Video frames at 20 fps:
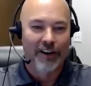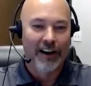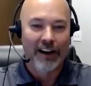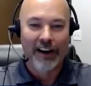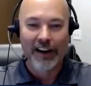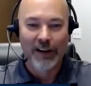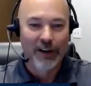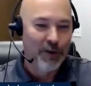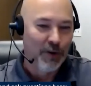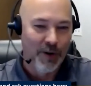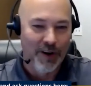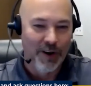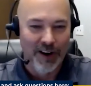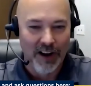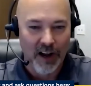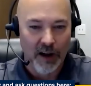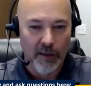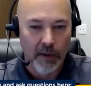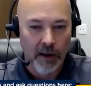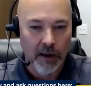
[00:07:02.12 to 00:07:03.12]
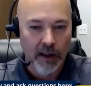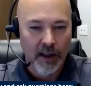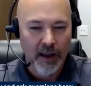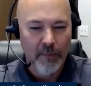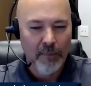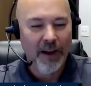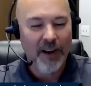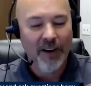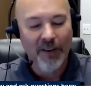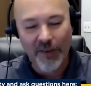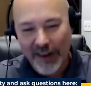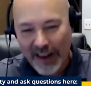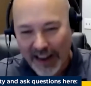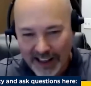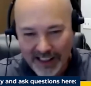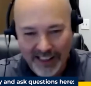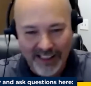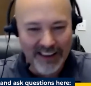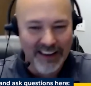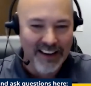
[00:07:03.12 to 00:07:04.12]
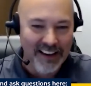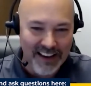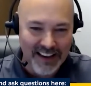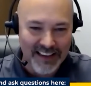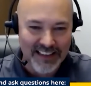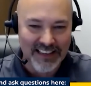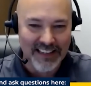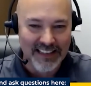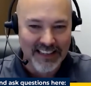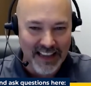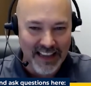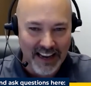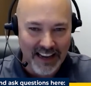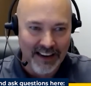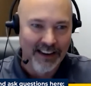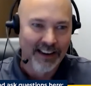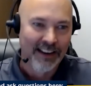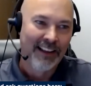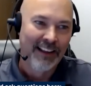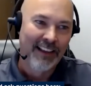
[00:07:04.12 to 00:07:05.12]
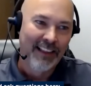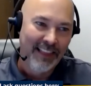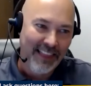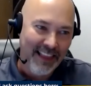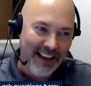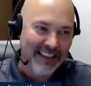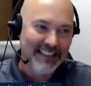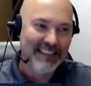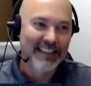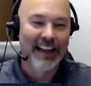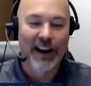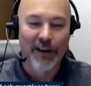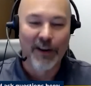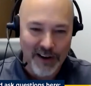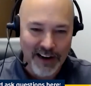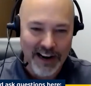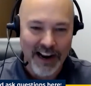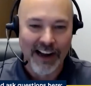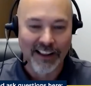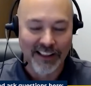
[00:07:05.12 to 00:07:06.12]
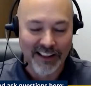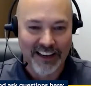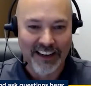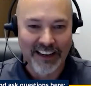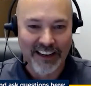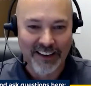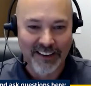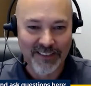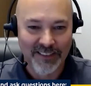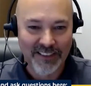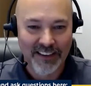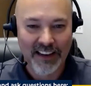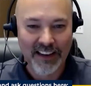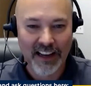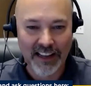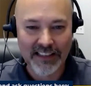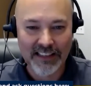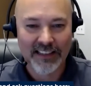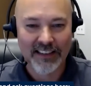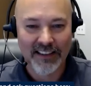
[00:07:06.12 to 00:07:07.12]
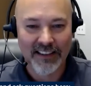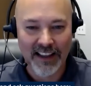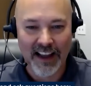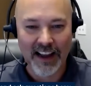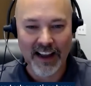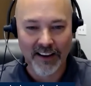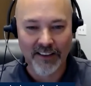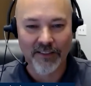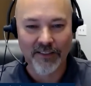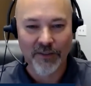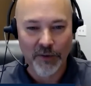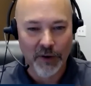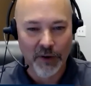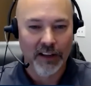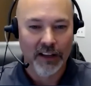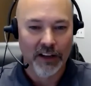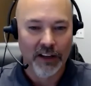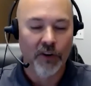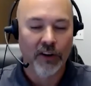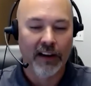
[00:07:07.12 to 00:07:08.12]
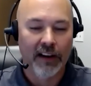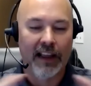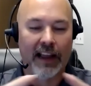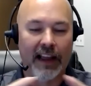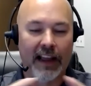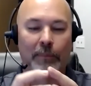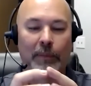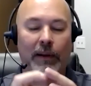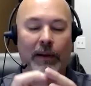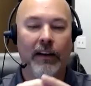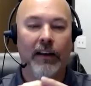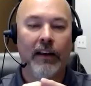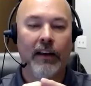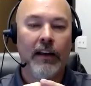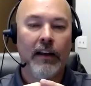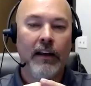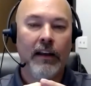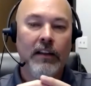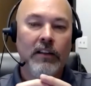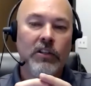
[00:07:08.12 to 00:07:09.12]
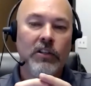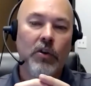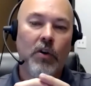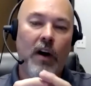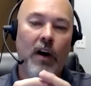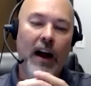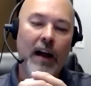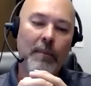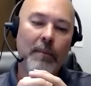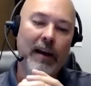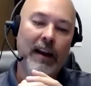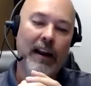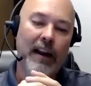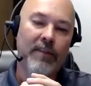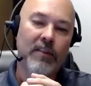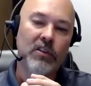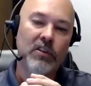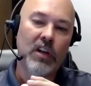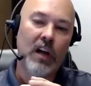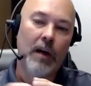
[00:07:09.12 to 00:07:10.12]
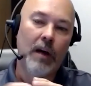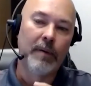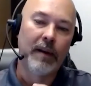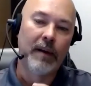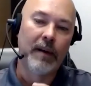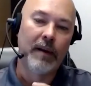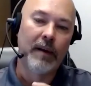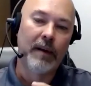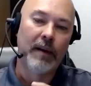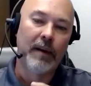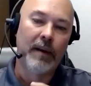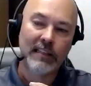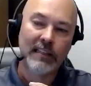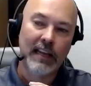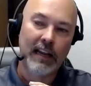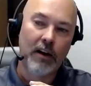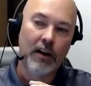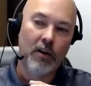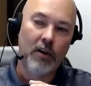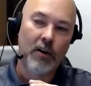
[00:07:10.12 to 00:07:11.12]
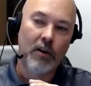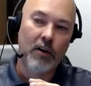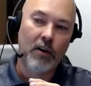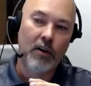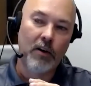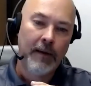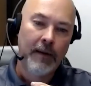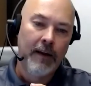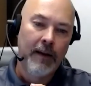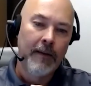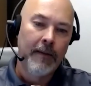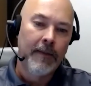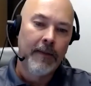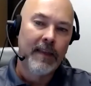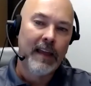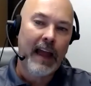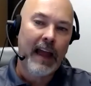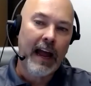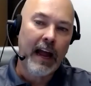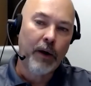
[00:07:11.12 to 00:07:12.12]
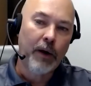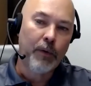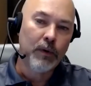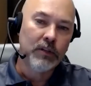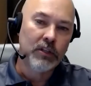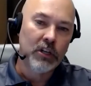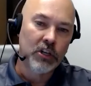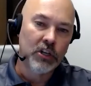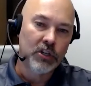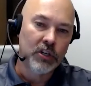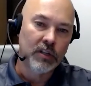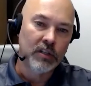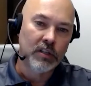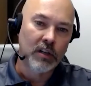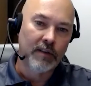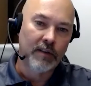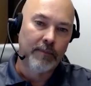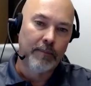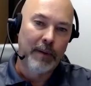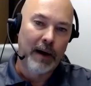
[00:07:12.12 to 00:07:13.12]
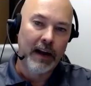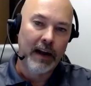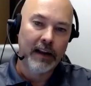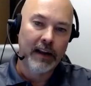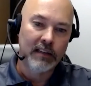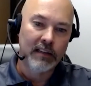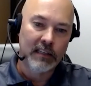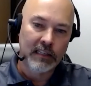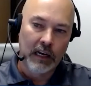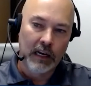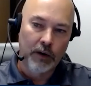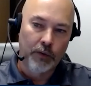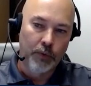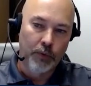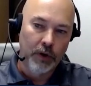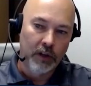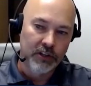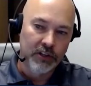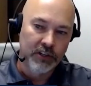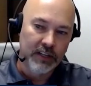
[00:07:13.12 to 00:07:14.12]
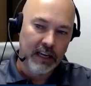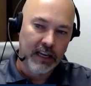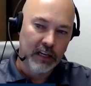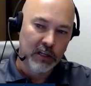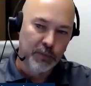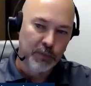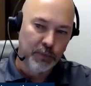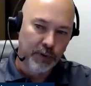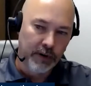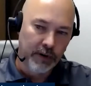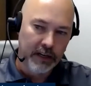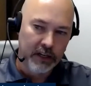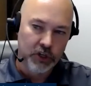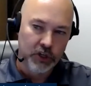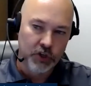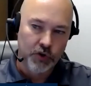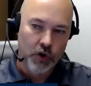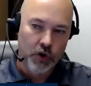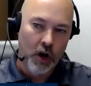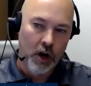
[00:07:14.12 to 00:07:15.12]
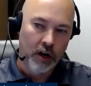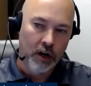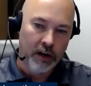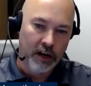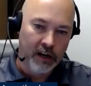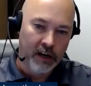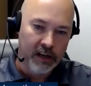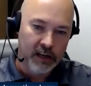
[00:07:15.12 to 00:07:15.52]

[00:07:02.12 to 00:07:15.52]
into our hub. But reality is that that's not reality. It's not really going to happen. So I might have this hub, and I might say, okay, the acquisitions of buy and sell real estate is pretty strong